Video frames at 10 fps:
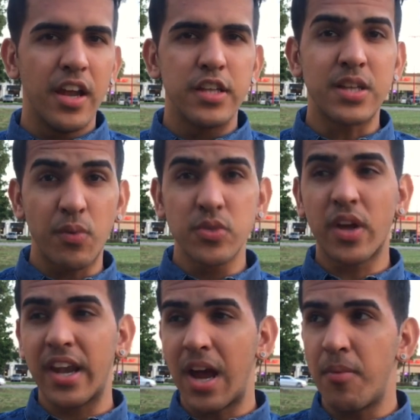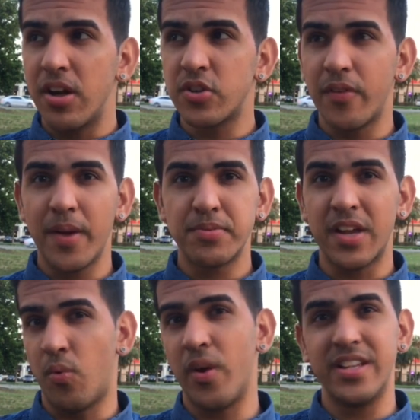someone's going to come onto our
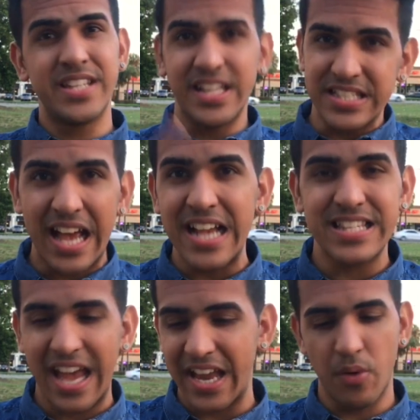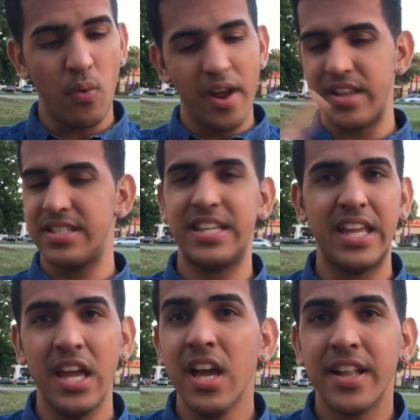website and want to see the size guide and want to
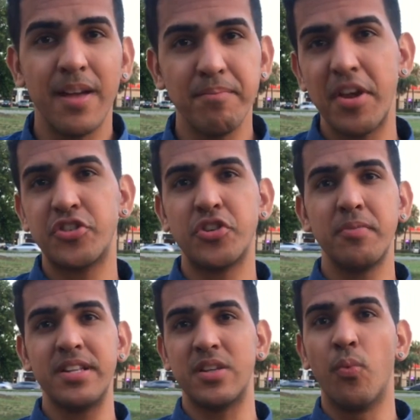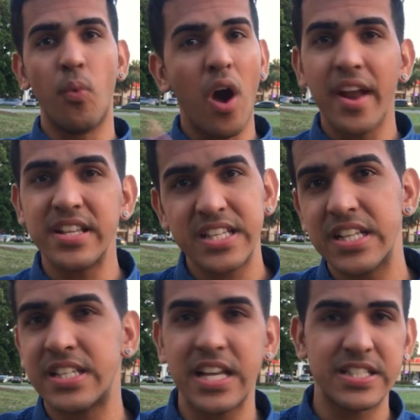see the measurements and want to see the
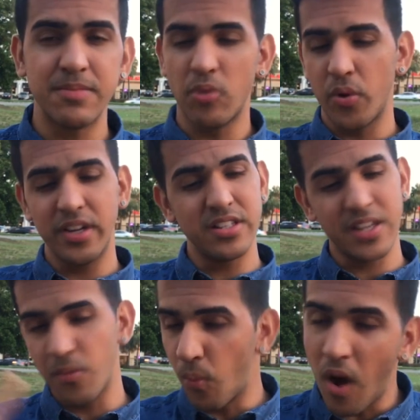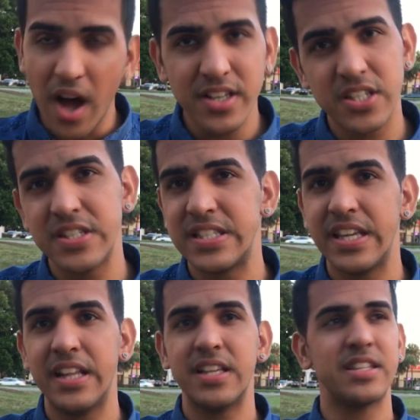testimonials and want to
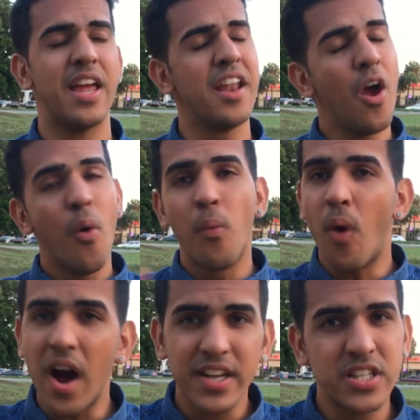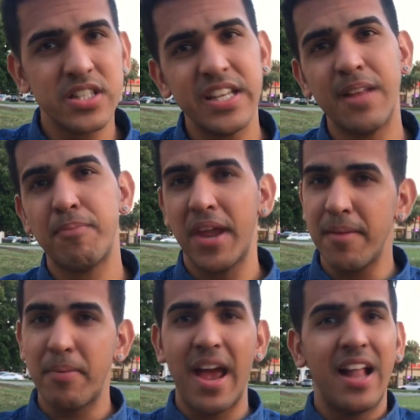see this and want to see the
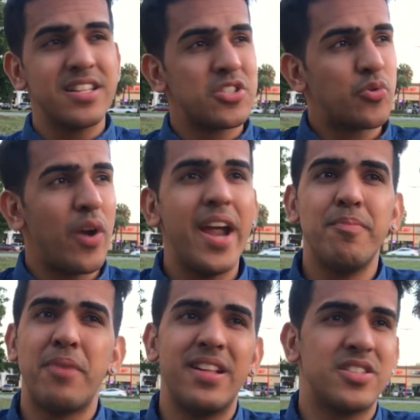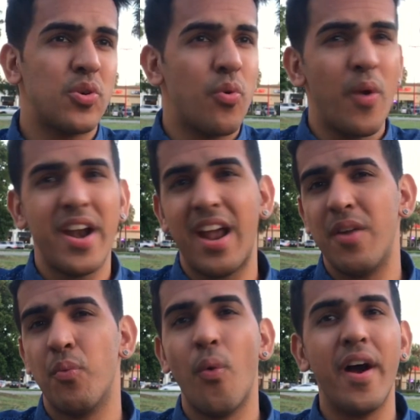PayPal, Stripe and Square
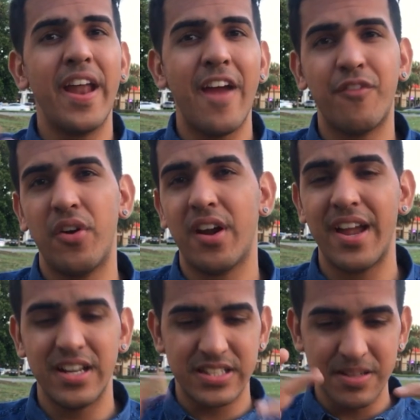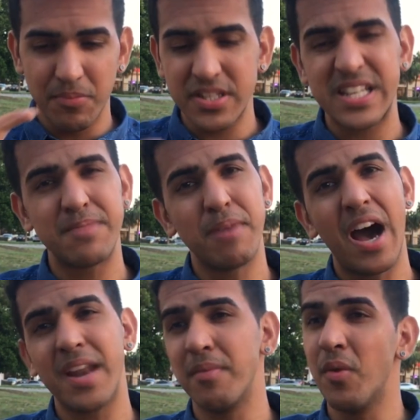and whatever kind of symbols at the
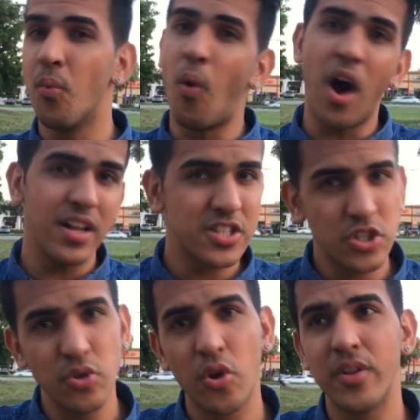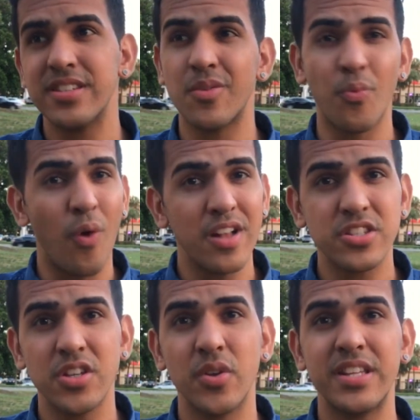bottom, and wants to know this and
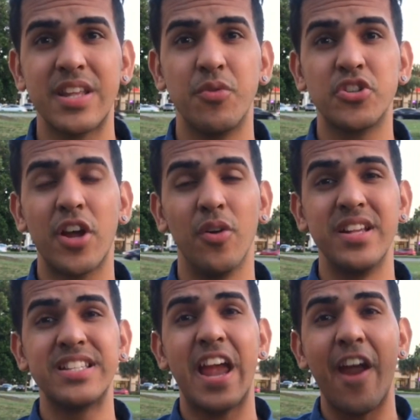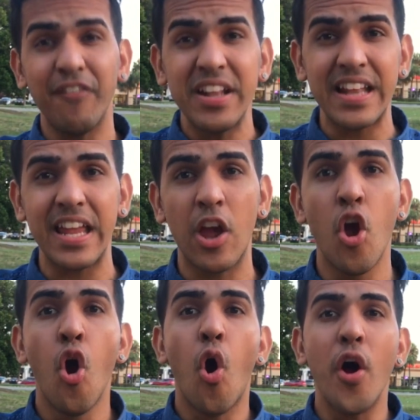wants to know this, and we try to list everything
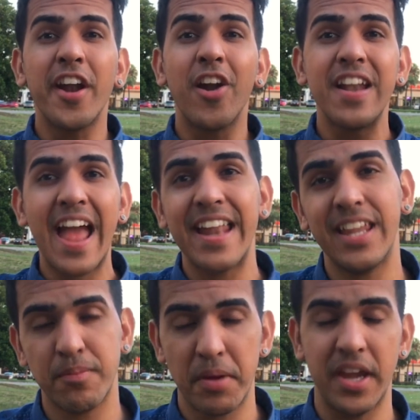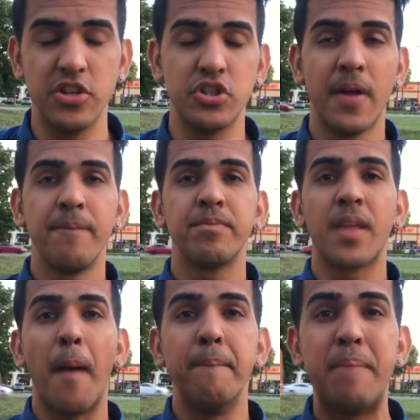on our landing page.
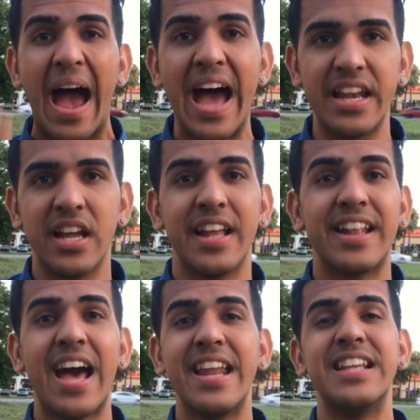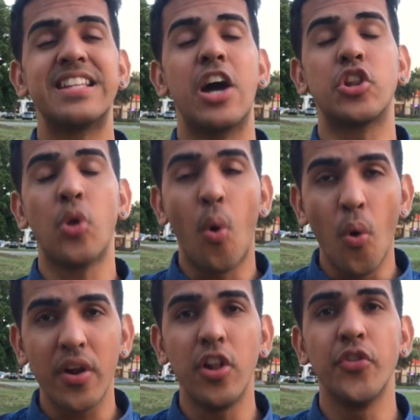Bad. That is a
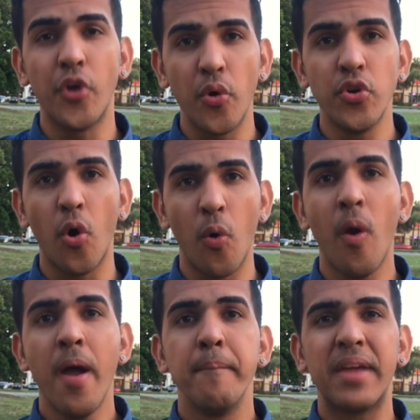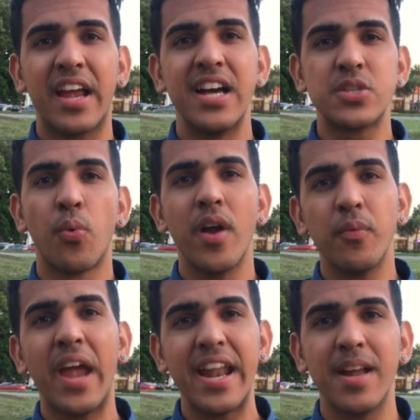total no-no, because what
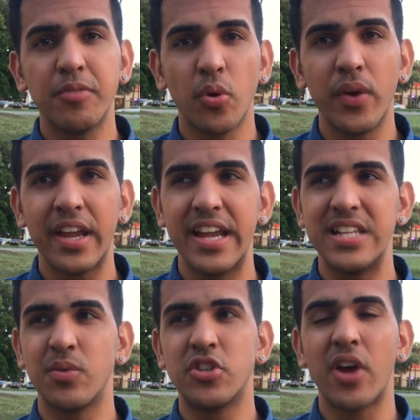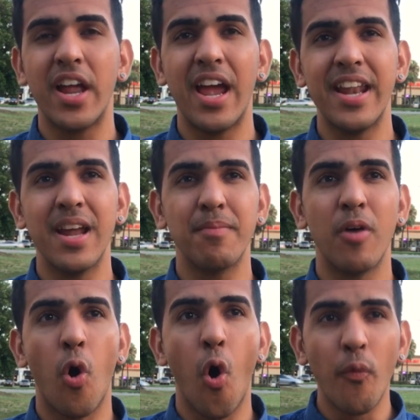we end up doing is we end up
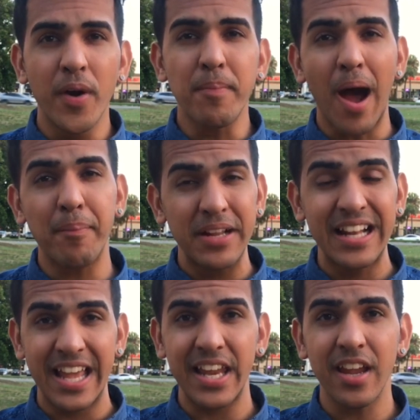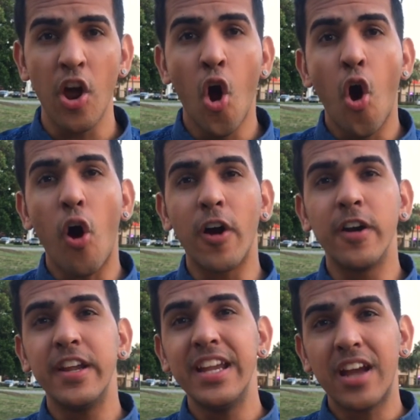overpopulating our
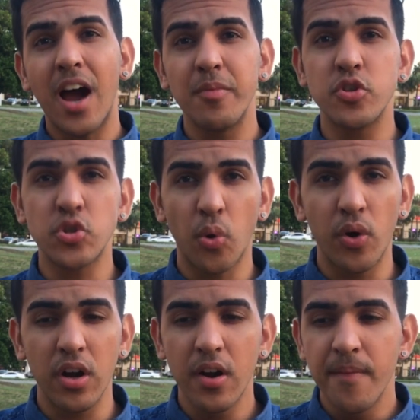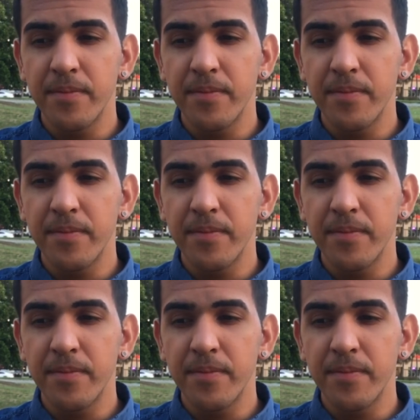e-commerce store